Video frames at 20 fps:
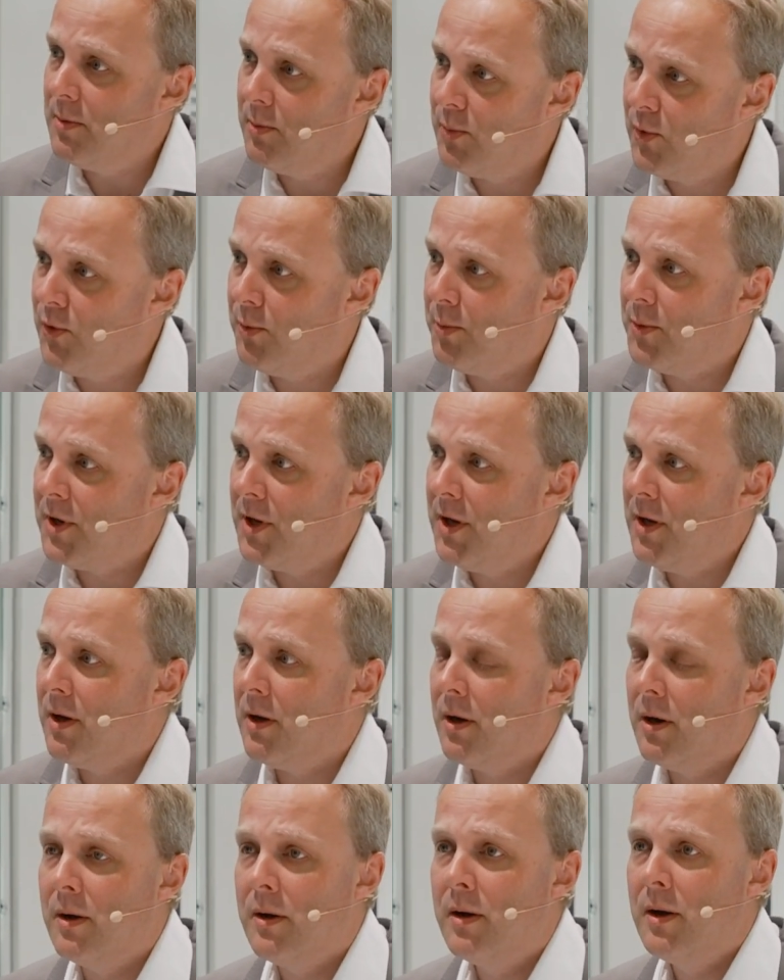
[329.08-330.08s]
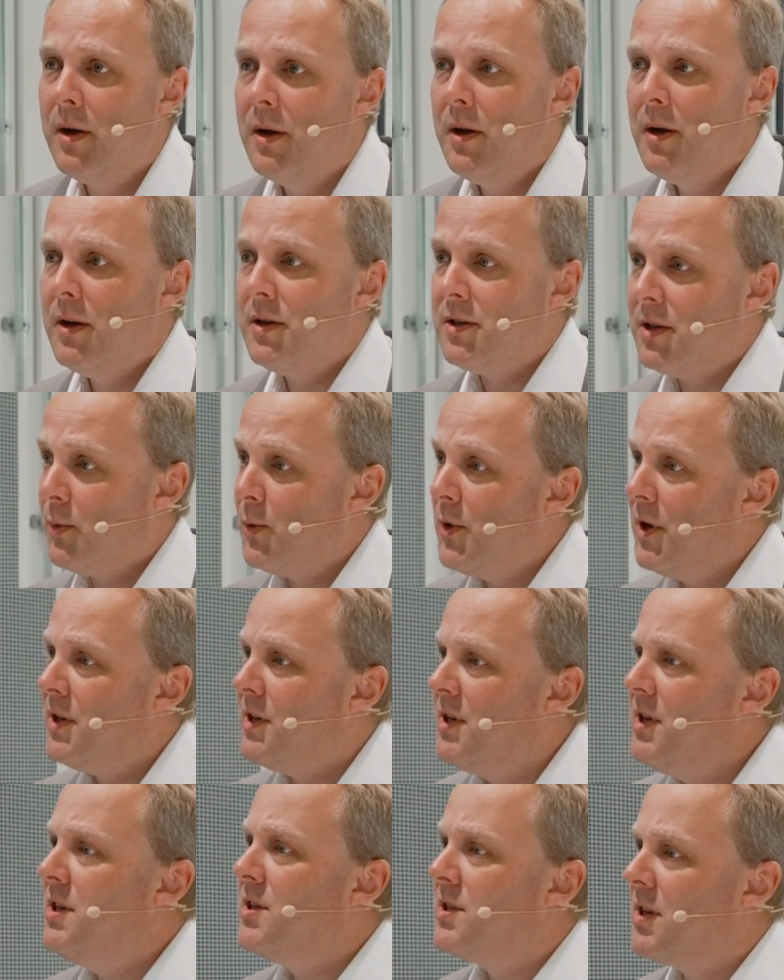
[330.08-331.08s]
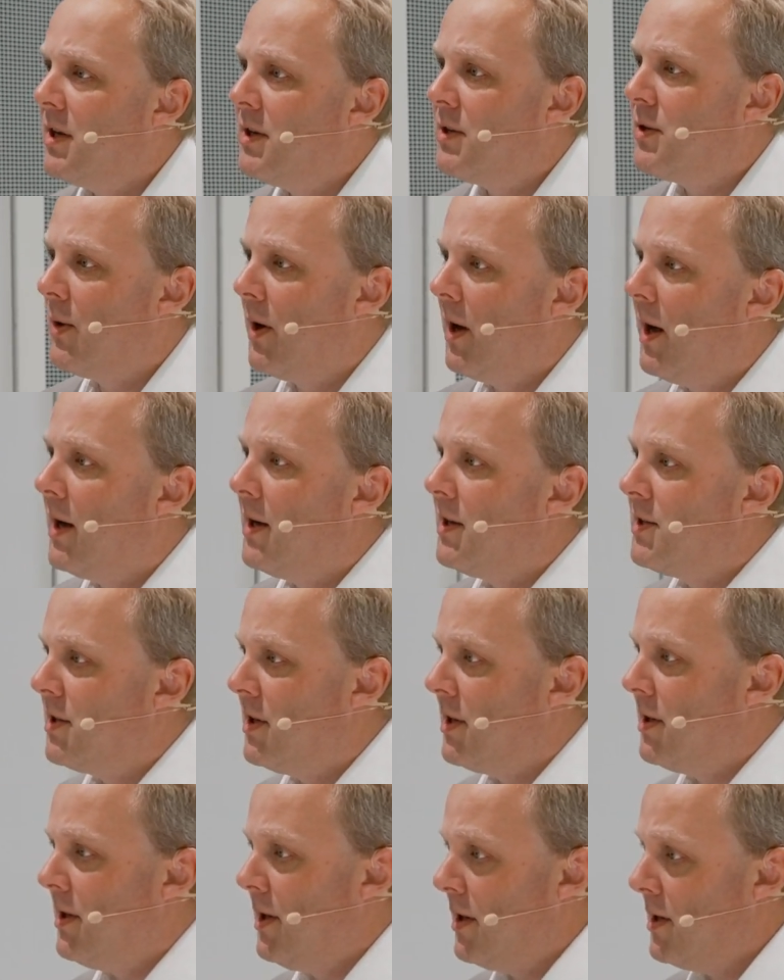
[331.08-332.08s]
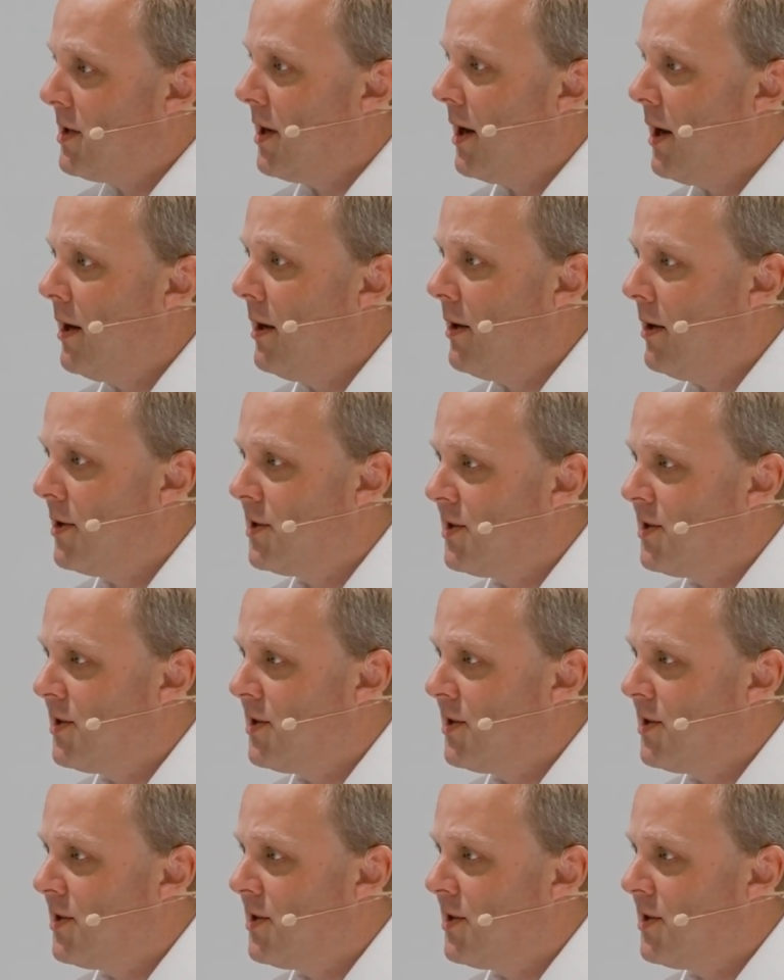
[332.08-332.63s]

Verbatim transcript: improvement here is that we are decentralizing the entire